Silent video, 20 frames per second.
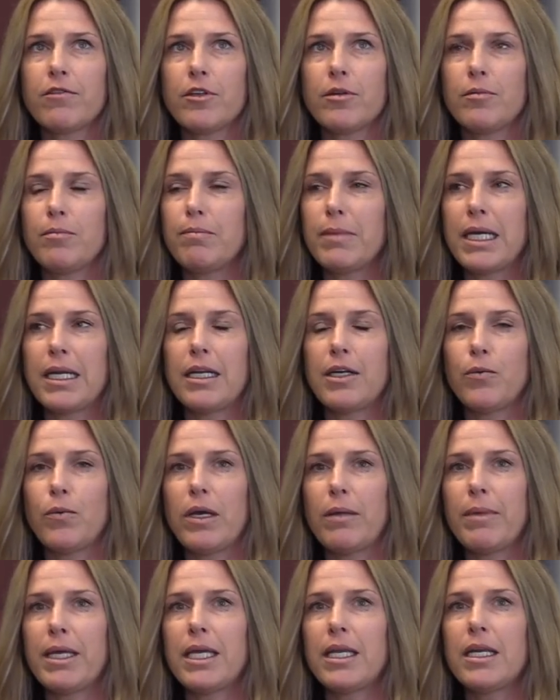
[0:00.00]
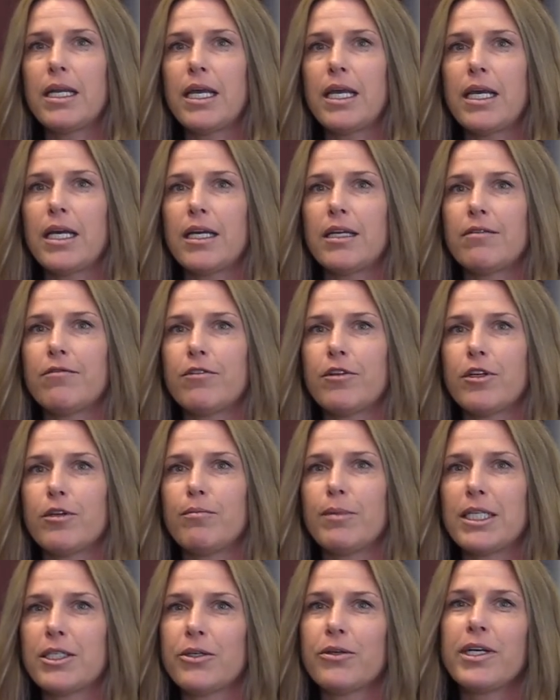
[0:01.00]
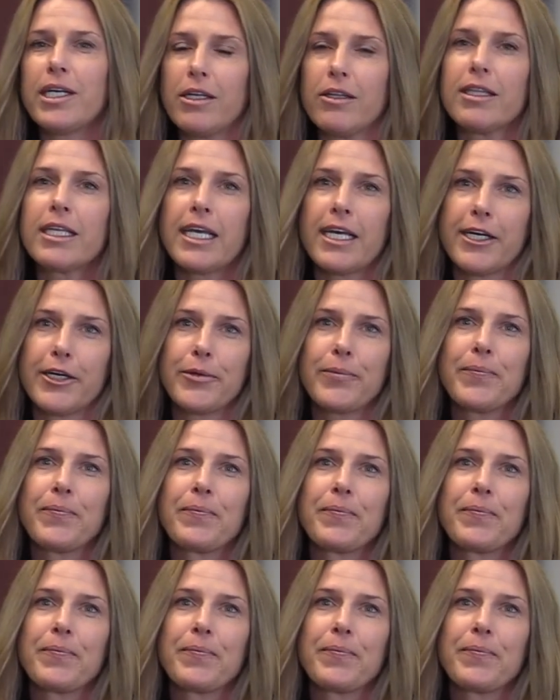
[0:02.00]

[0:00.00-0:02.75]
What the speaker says: for men and women, and for mental health care.